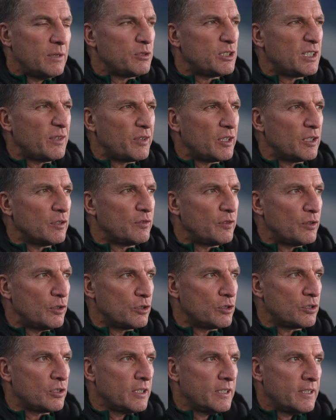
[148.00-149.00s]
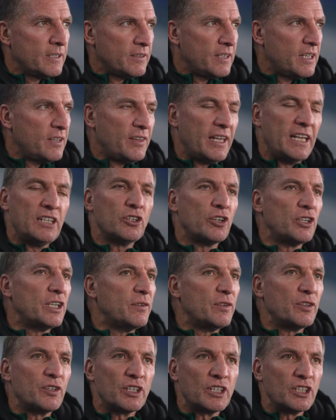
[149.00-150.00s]
difficult for us. They've done
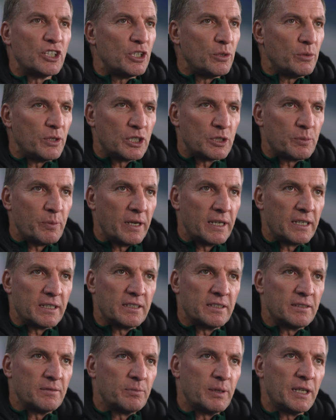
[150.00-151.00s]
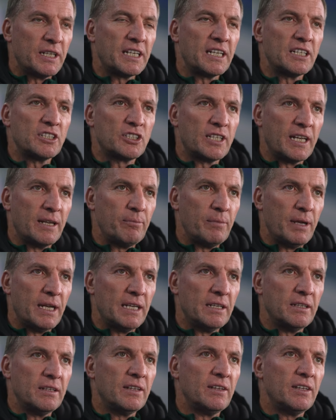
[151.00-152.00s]
everything you would expect. Playing against 10
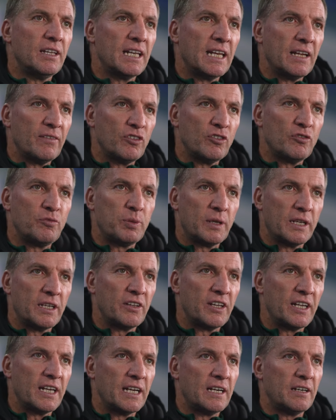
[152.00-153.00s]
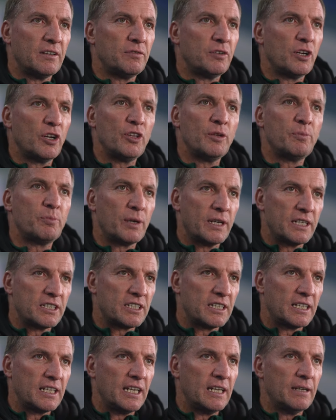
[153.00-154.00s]
men, the level of play they have, how they
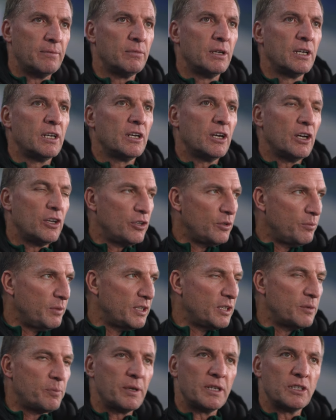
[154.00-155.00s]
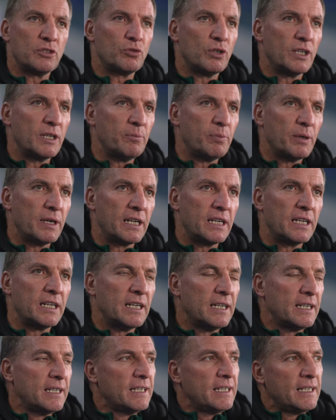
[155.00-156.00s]
pressed the game, how they made the pitch really big,
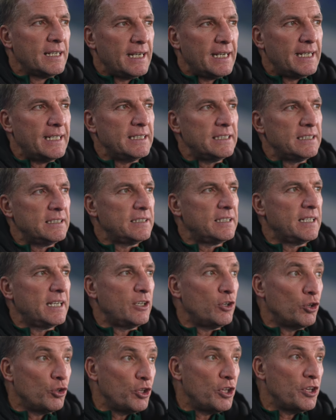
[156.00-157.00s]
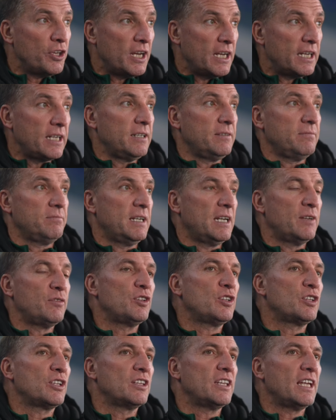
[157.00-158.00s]
and on the night,
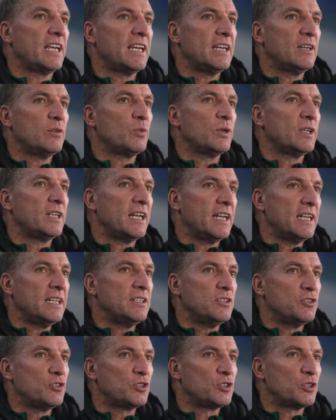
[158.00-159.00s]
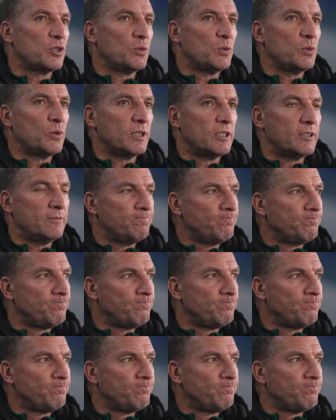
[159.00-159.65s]
everything they hit went in. So